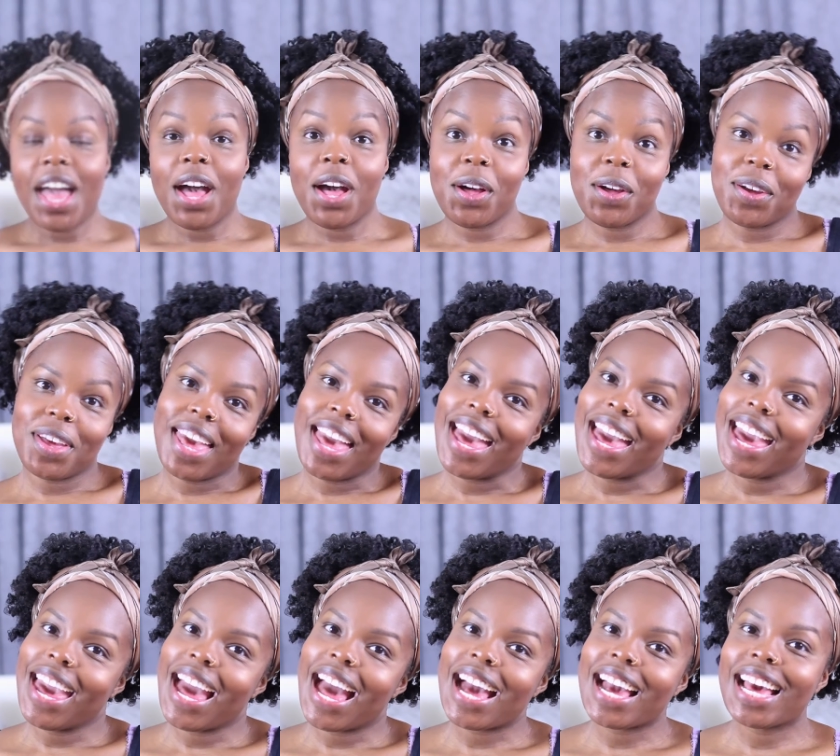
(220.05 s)

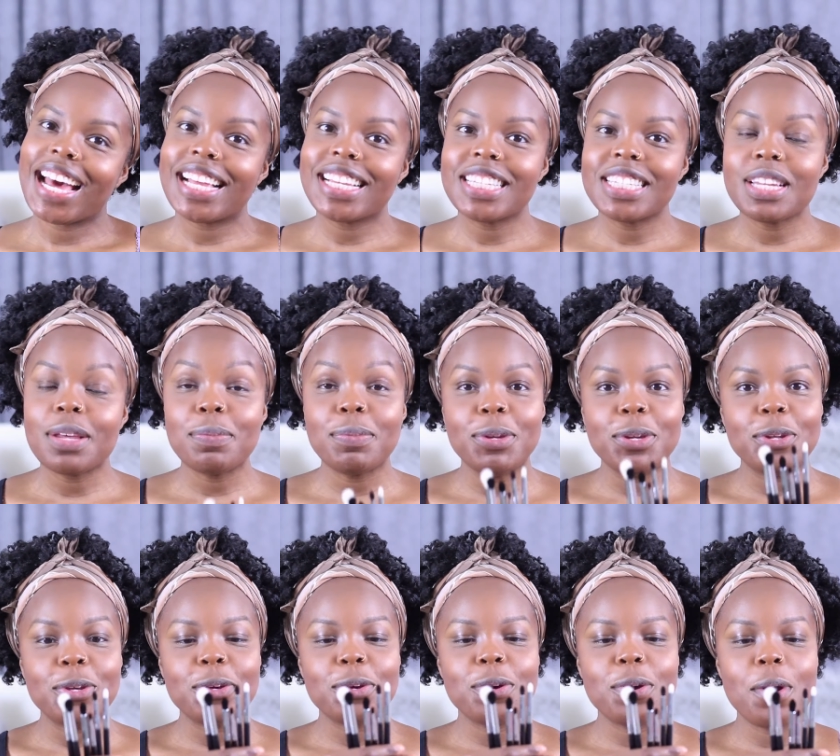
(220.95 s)
Okay, I got some
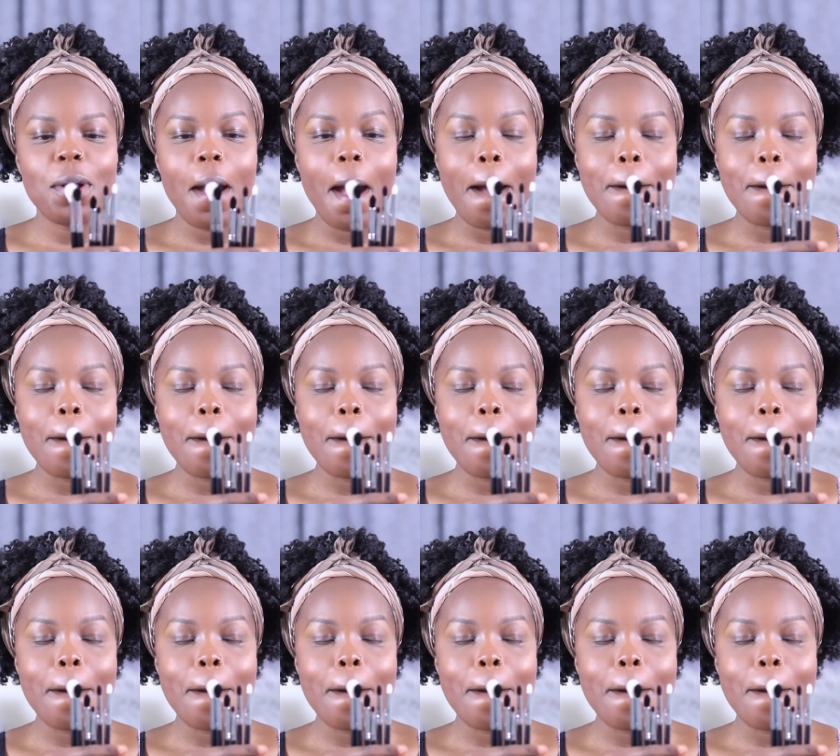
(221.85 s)
new